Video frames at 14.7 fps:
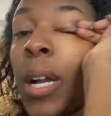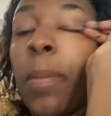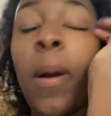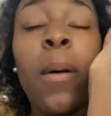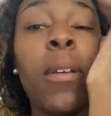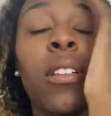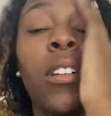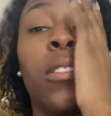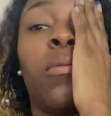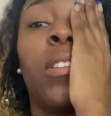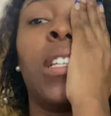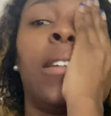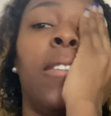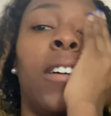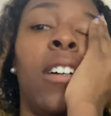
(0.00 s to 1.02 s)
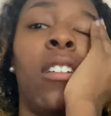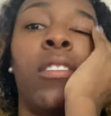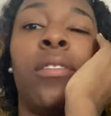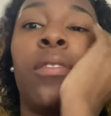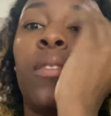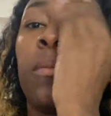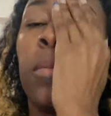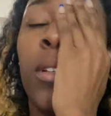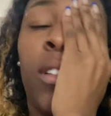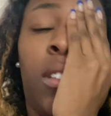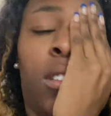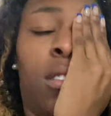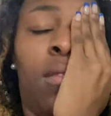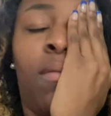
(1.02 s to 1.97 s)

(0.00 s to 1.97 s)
I probably look really rough, but